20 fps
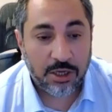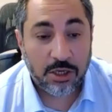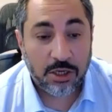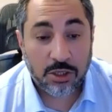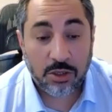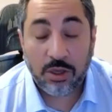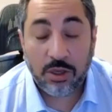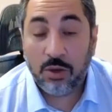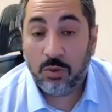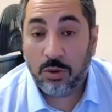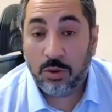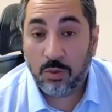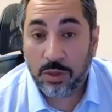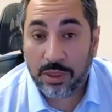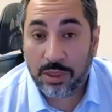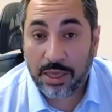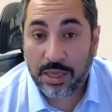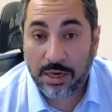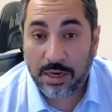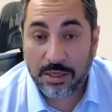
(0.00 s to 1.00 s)
So anyway, with
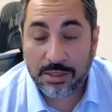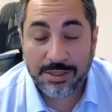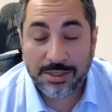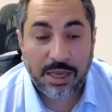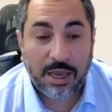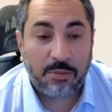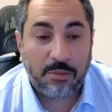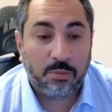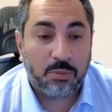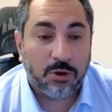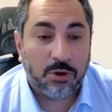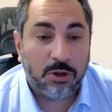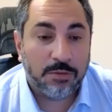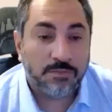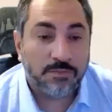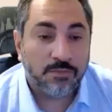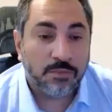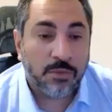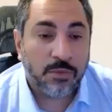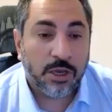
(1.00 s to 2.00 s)
that
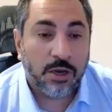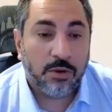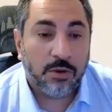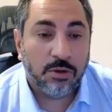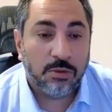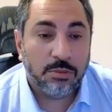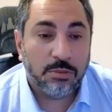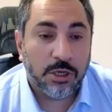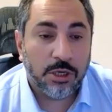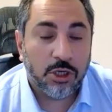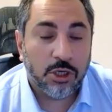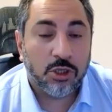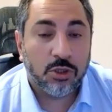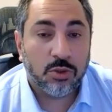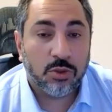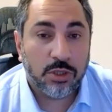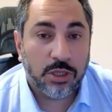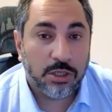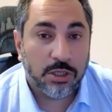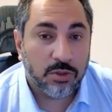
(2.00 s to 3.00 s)
example, I want to make
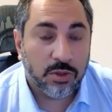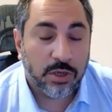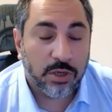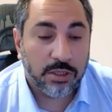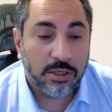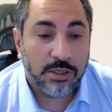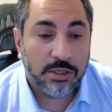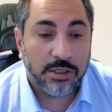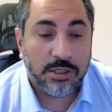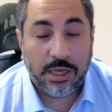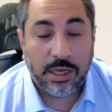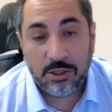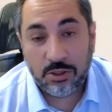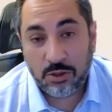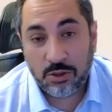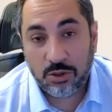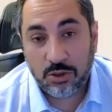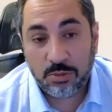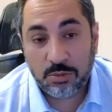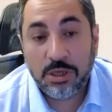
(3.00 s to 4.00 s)
sure that you understand you
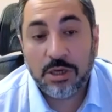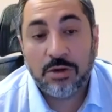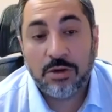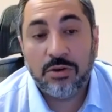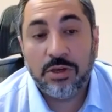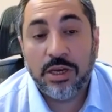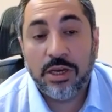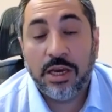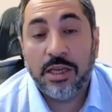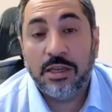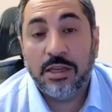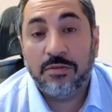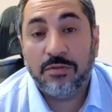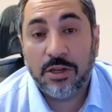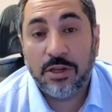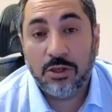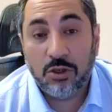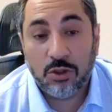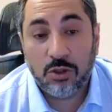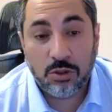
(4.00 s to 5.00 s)
should be creative and you
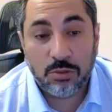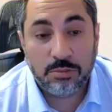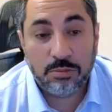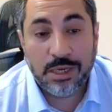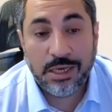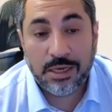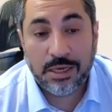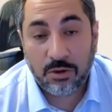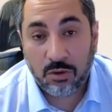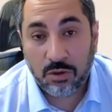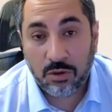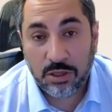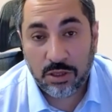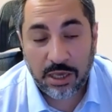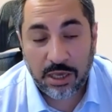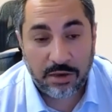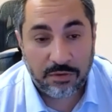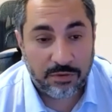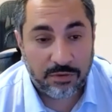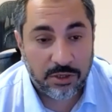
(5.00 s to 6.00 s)
should make all the
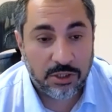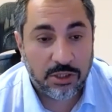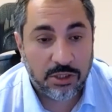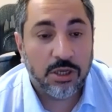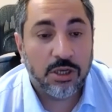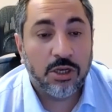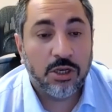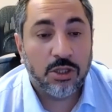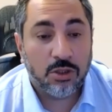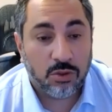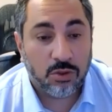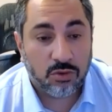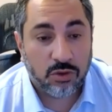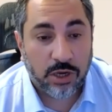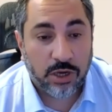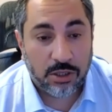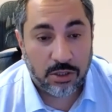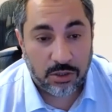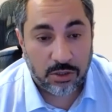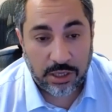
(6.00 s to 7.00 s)
efforts to try to
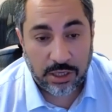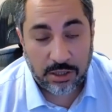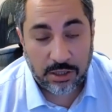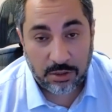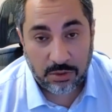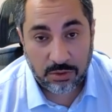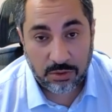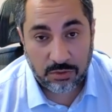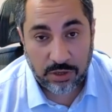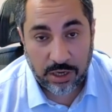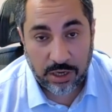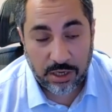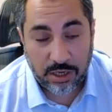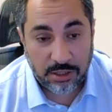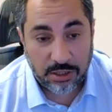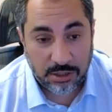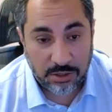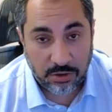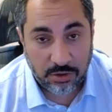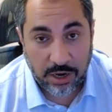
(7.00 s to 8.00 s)
get those records.
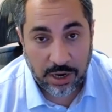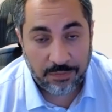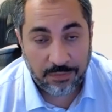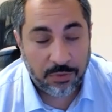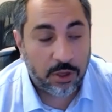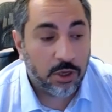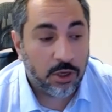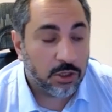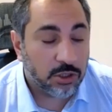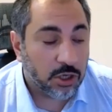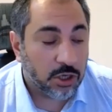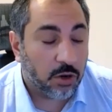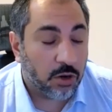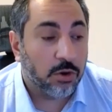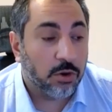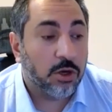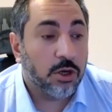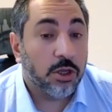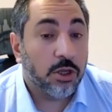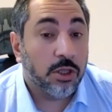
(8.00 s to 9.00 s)
Okay,
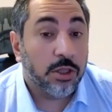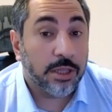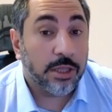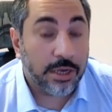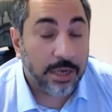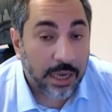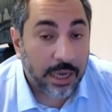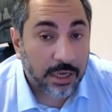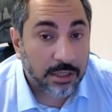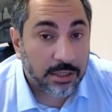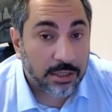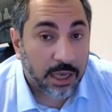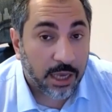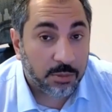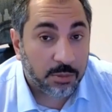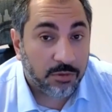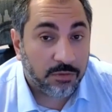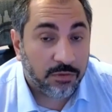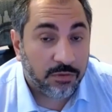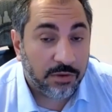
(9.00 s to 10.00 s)
so the next type
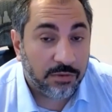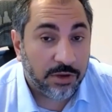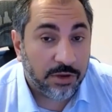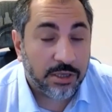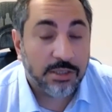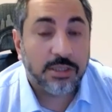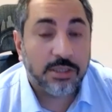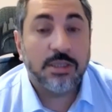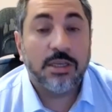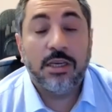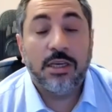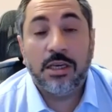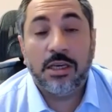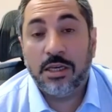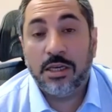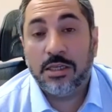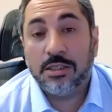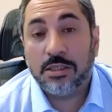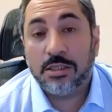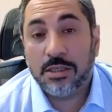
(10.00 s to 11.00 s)
of evidence
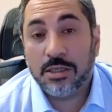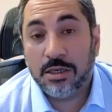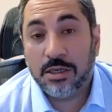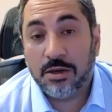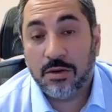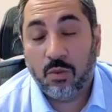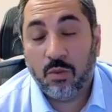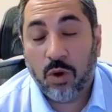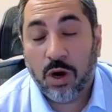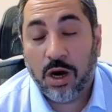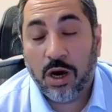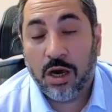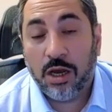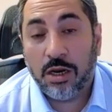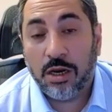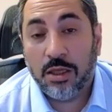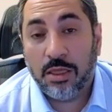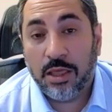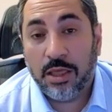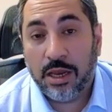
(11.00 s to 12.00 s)
is one
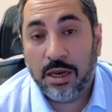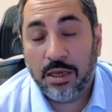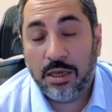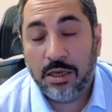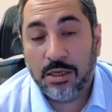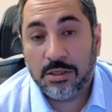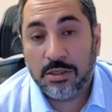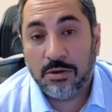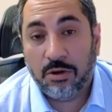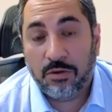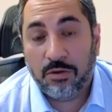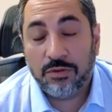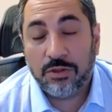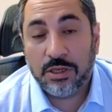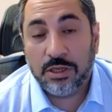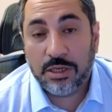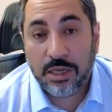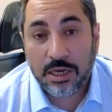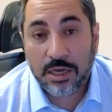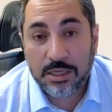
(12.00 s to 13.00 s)
that is often
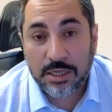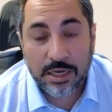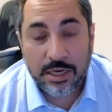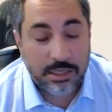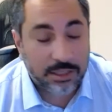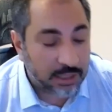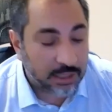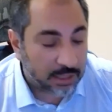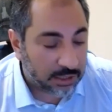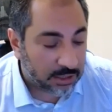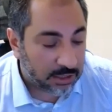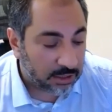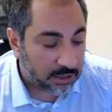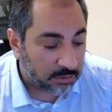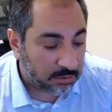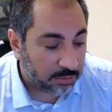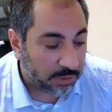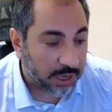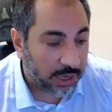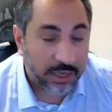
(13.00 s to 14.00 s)
neglected
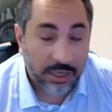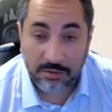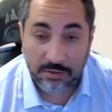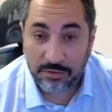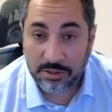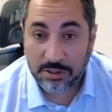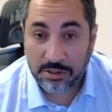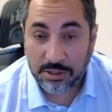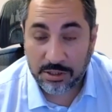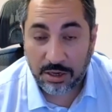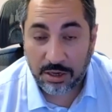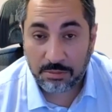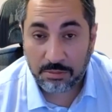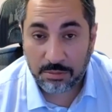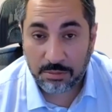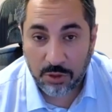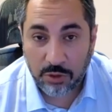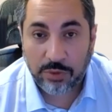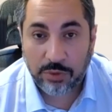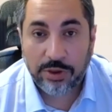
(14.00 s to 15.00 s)
by even some
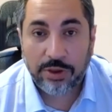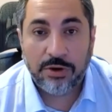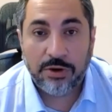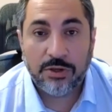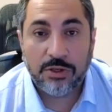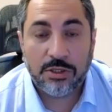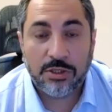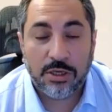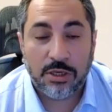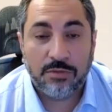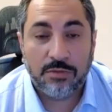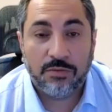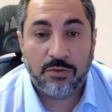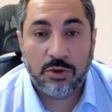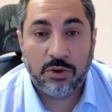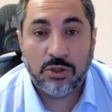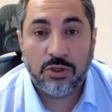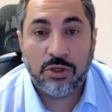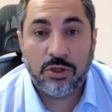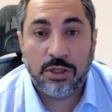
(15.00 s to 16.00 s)
lawyers,
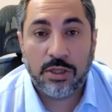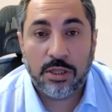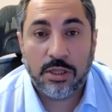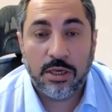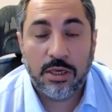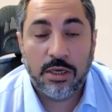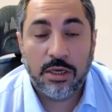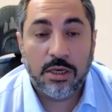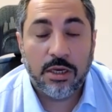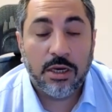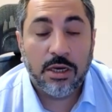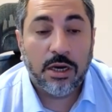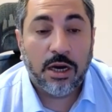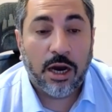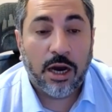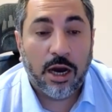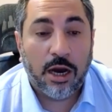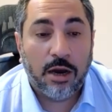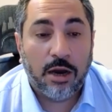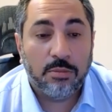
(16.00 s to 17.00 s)
unfortunately,
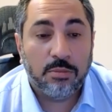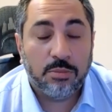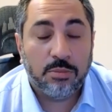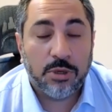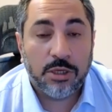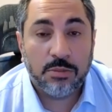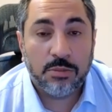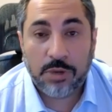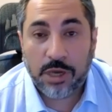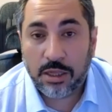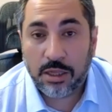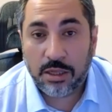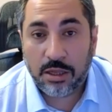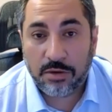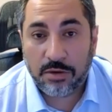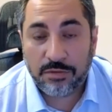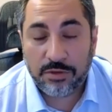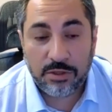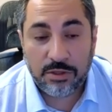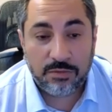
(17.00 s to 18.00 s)
but by a lot
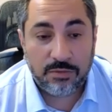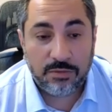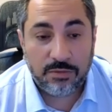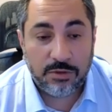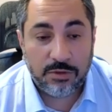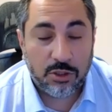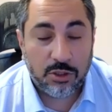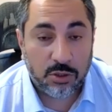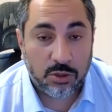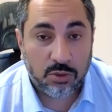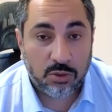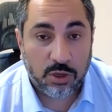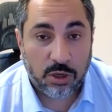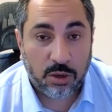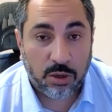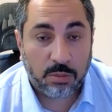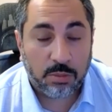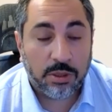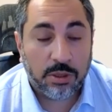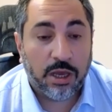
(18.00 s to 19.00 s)
of individuals who are
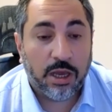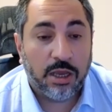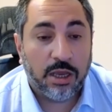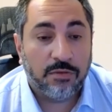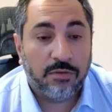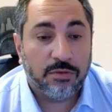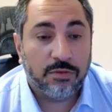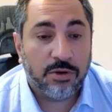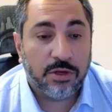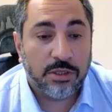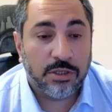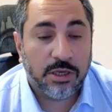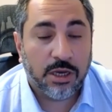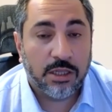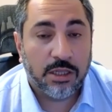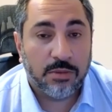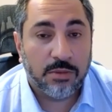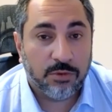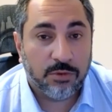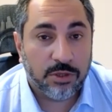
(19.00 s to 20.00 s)
applying for
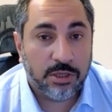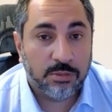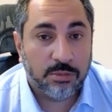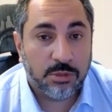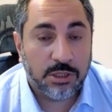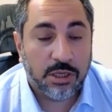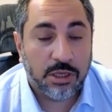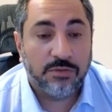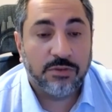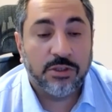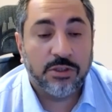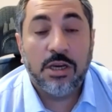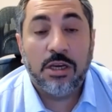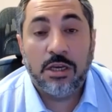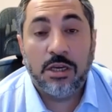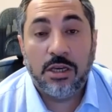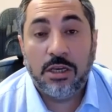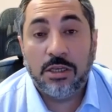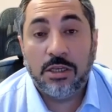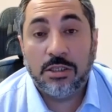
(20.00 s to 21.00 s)
asylum for themselves,
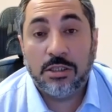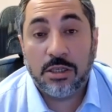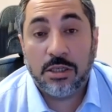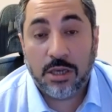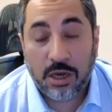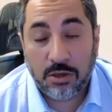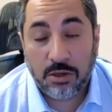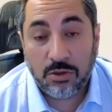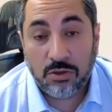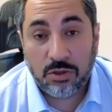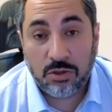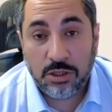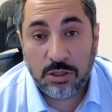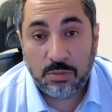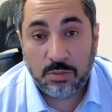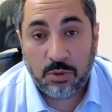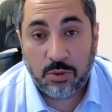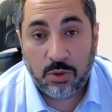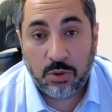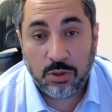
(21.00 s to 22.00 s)
is country
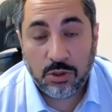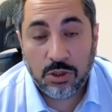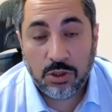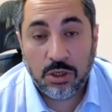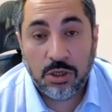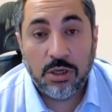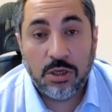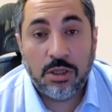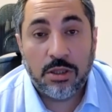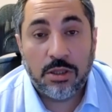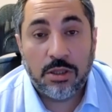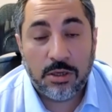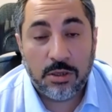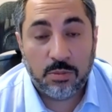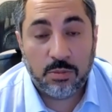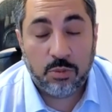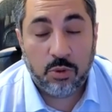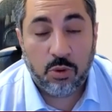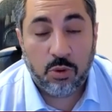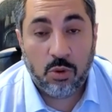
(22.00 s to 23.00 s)
reports. The
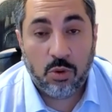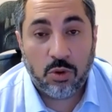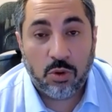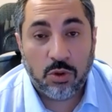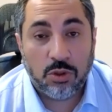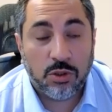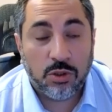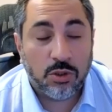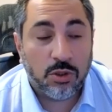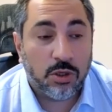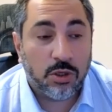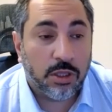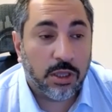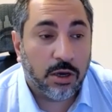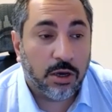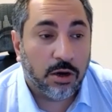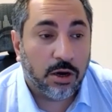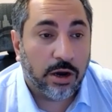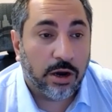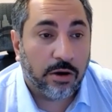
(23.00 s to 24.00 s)
reports,
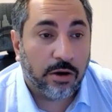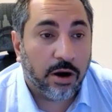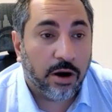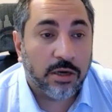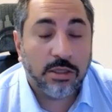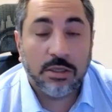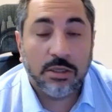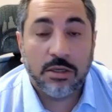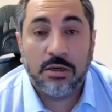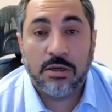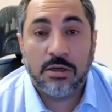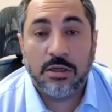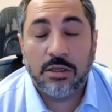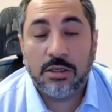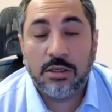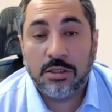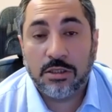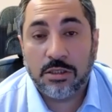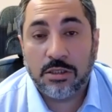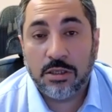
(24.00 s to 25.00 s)

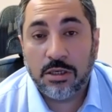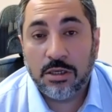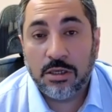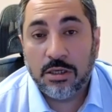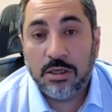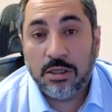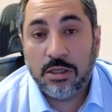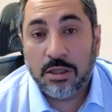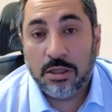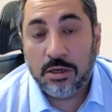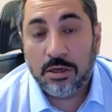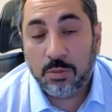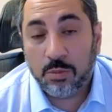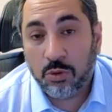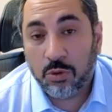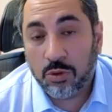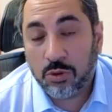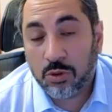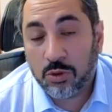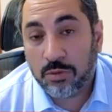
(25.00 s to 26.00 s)
articles, the
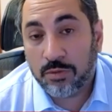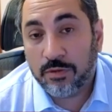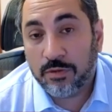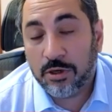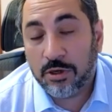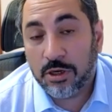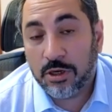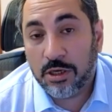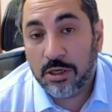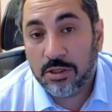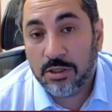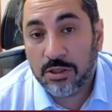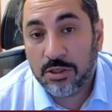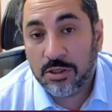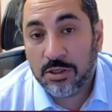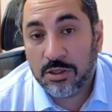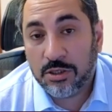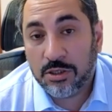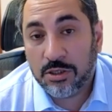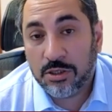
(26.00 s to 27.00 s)
reports of the
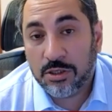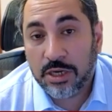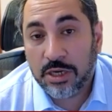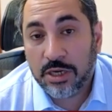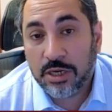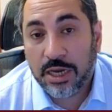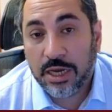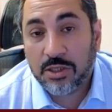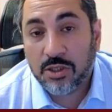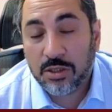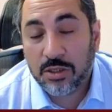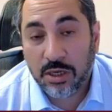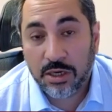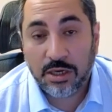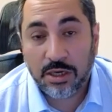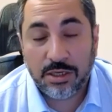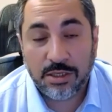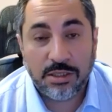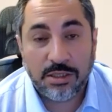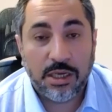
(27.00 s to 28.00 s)
international
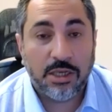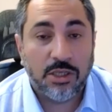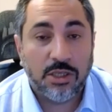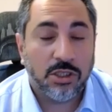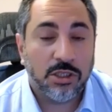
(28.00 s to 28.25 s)
organizations,